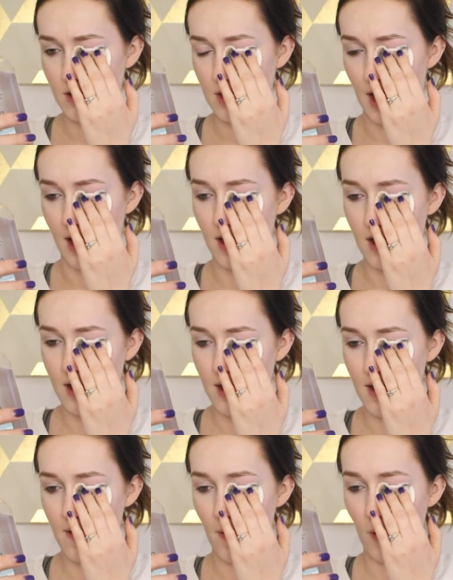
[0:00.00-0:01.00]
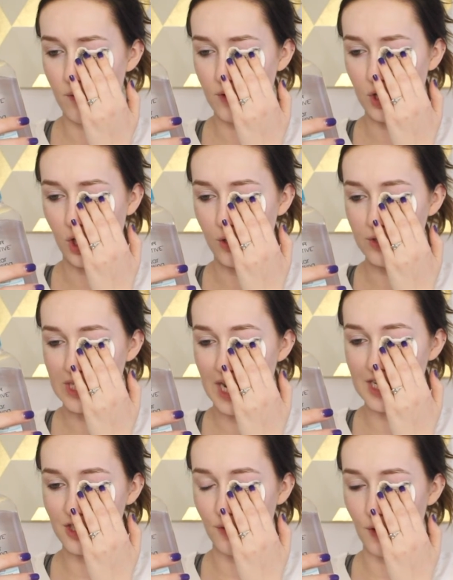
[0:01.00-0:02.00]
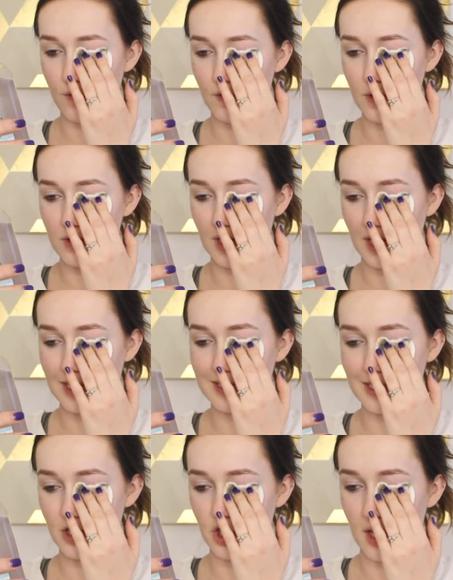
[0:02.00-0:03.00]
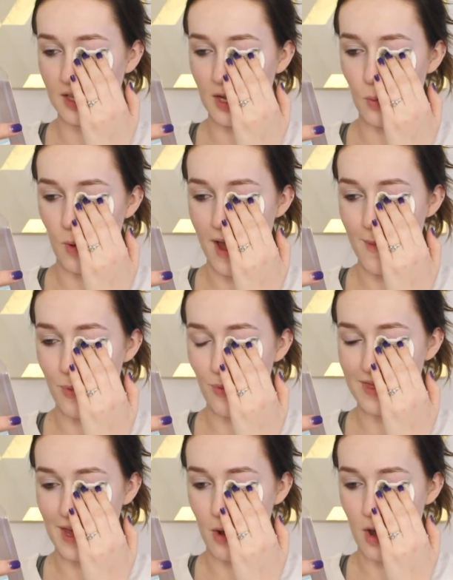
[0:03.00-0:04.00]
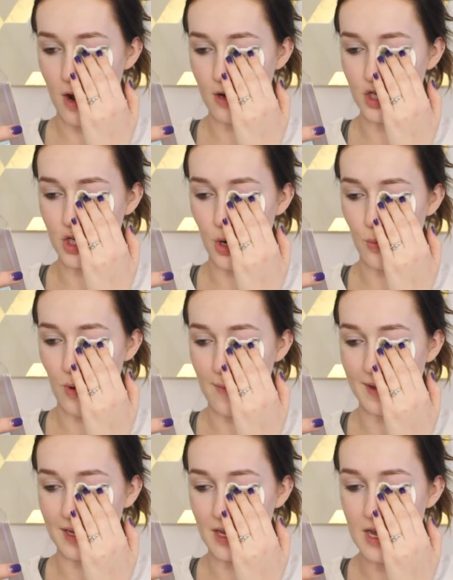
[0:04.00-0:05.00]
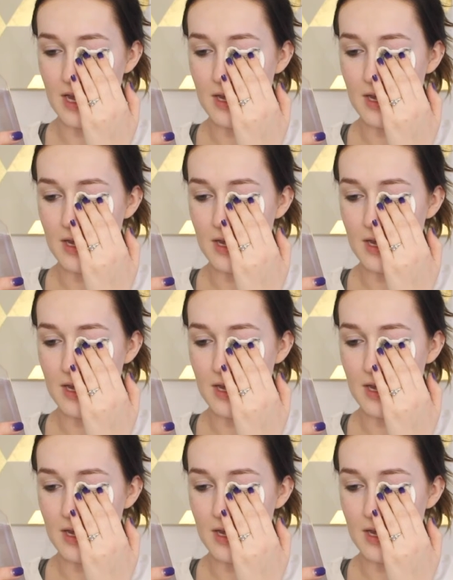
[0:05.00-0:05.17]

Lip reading: Yeah. Over closed eyes for a few seconds and gently wipe without harsh rubbing.